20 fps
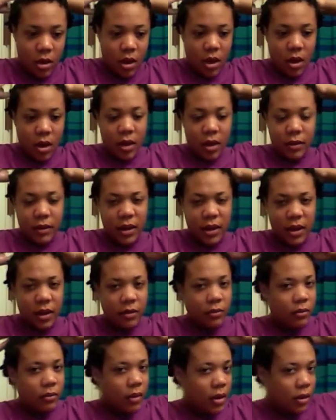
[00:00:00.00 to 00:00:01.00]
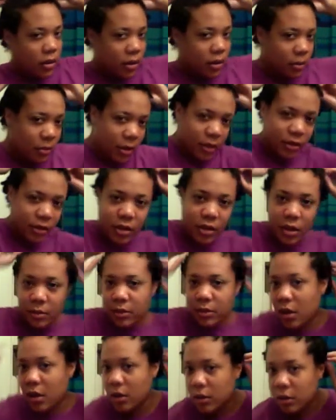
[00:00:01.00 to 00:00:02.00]
And then I'm about to stop
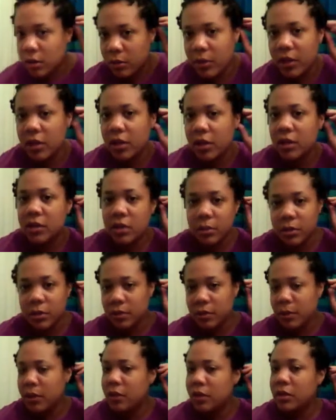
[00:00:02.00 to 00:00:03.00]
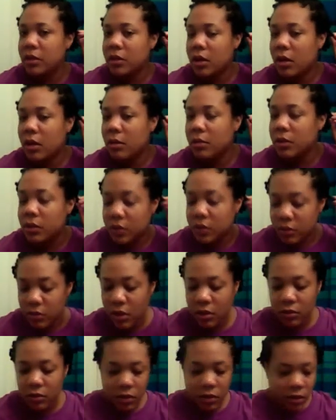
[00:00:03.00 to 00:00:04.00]
talking in a minute because I'm gonna speed this up because you
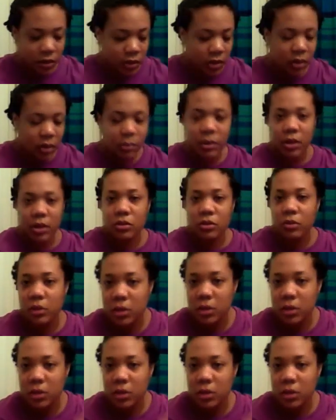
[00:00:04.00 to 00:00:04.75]
all don't need to see me on twist and